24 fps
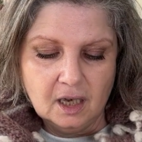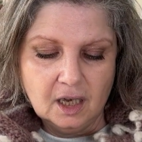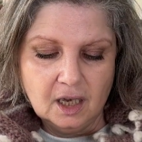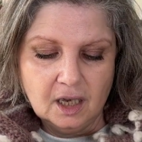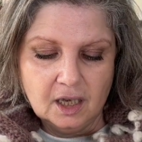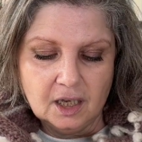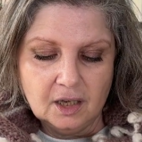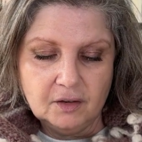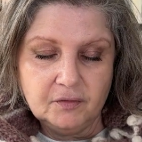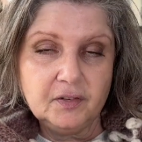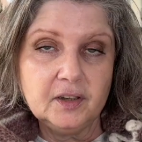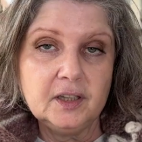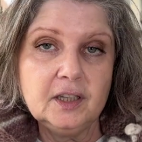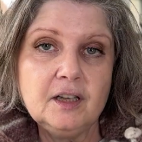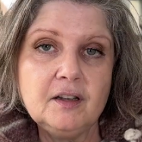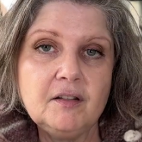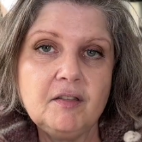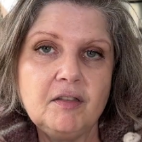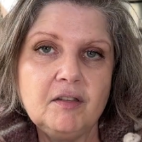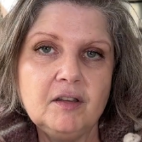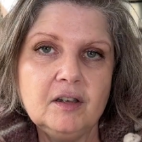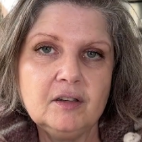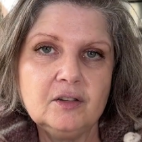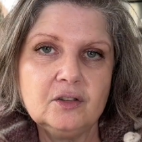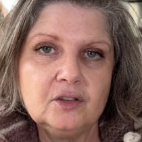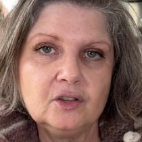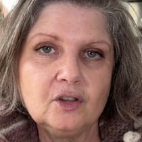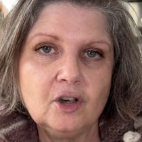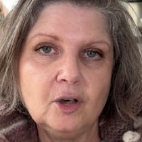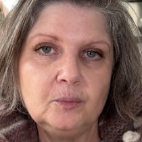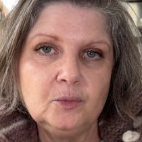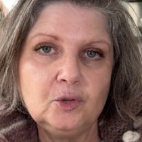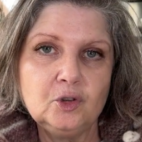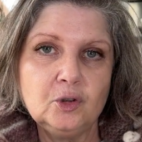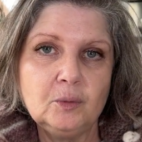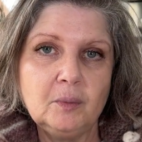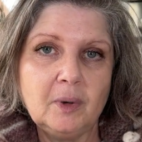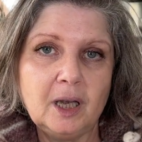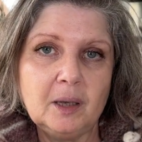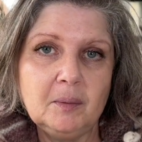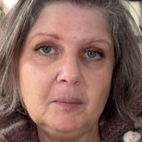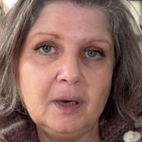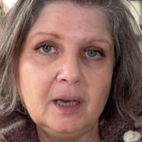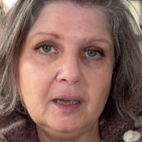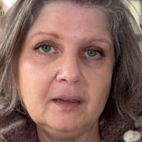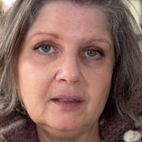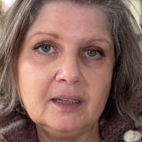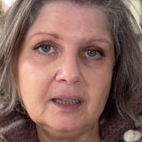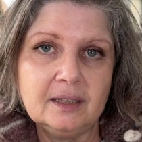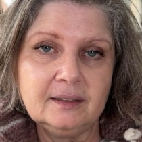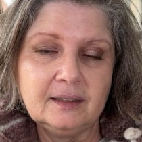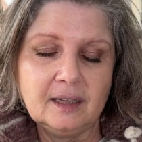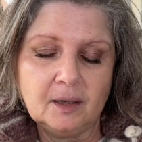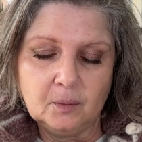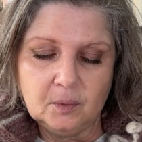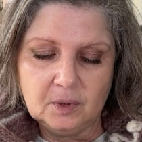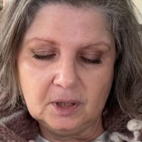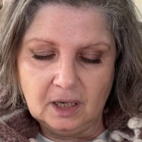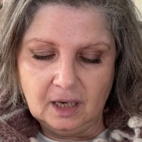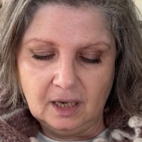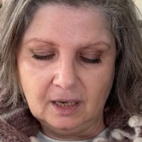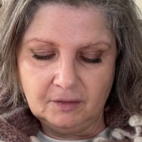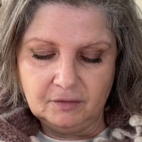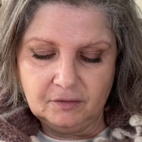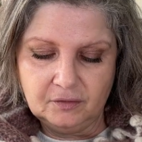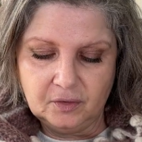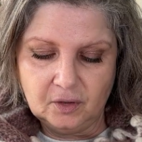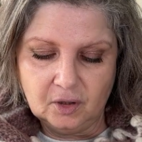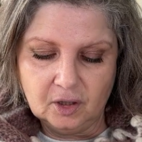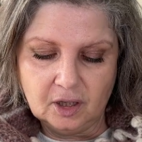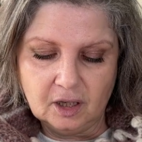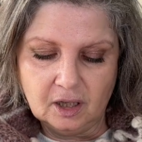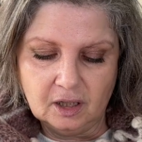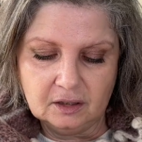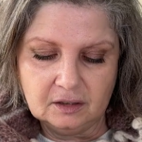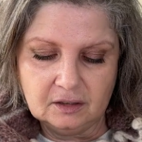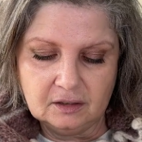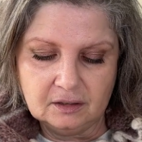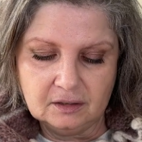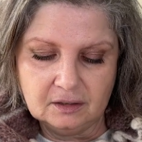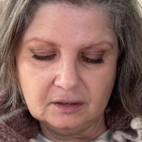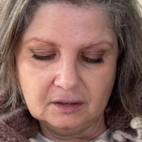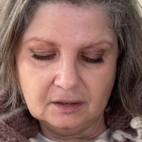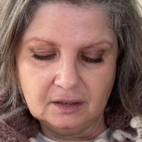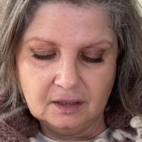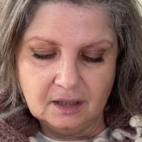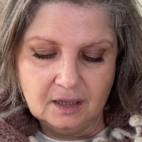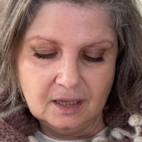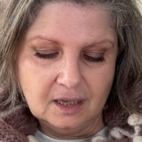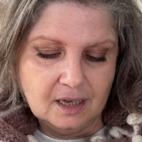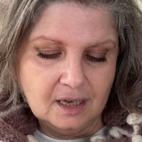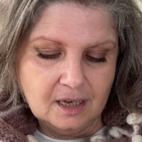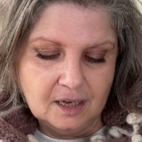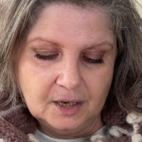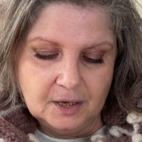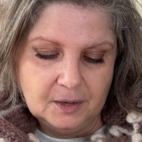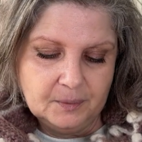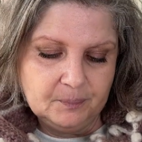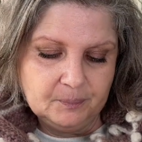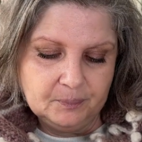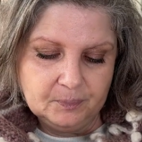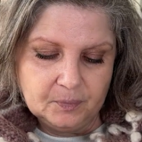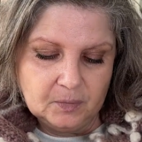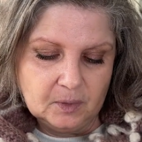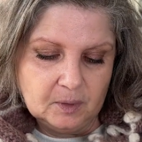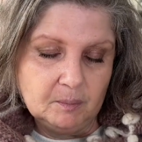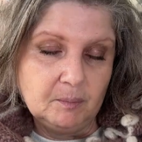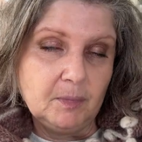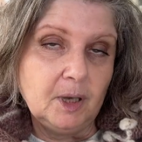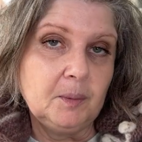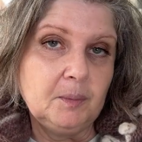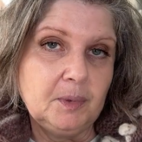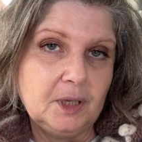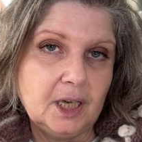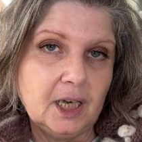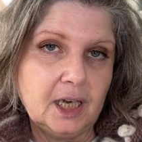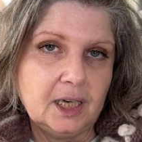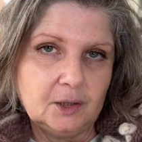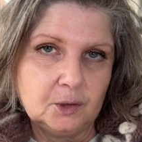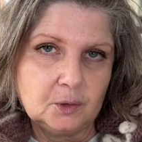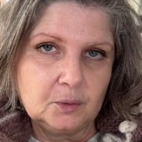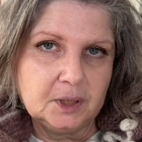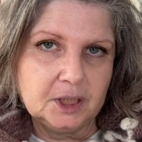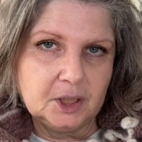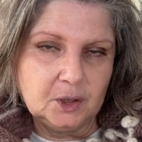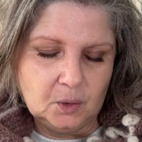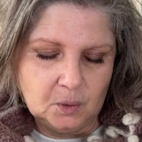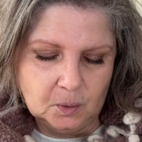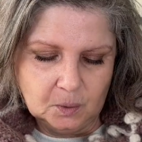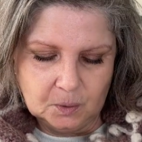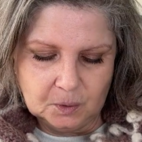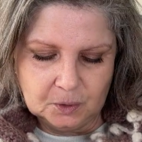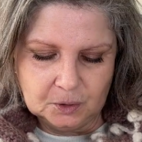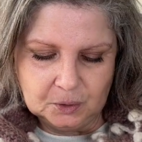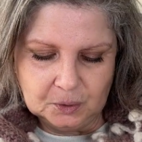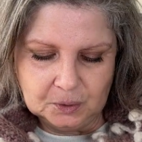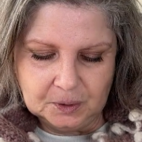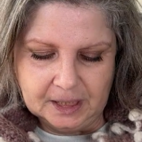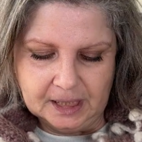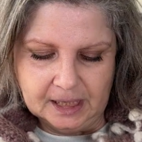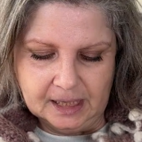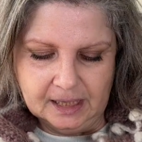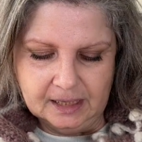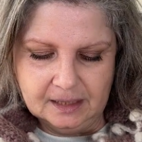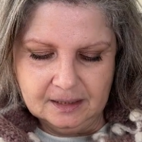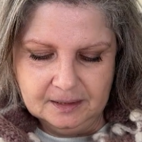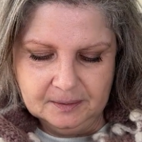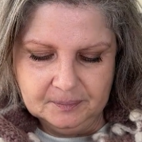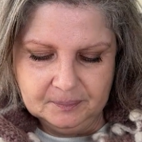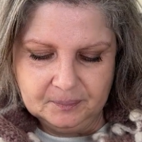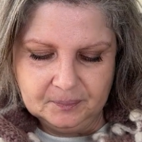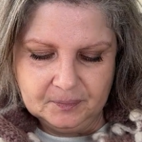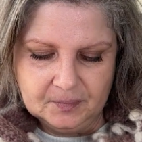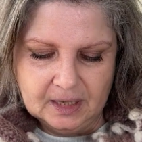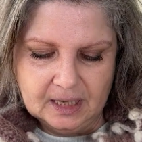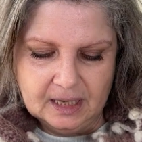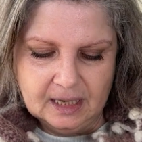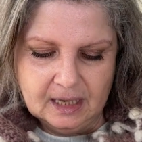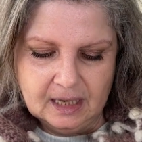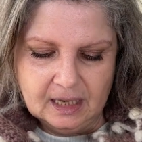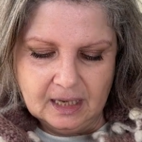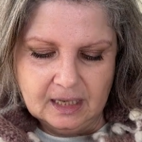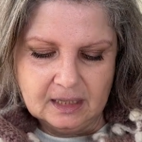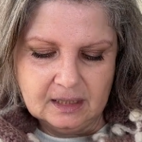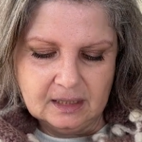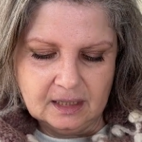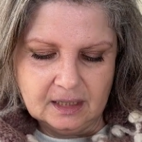If anything's come to my mind that I will have forgotten, maybe I'll record again. And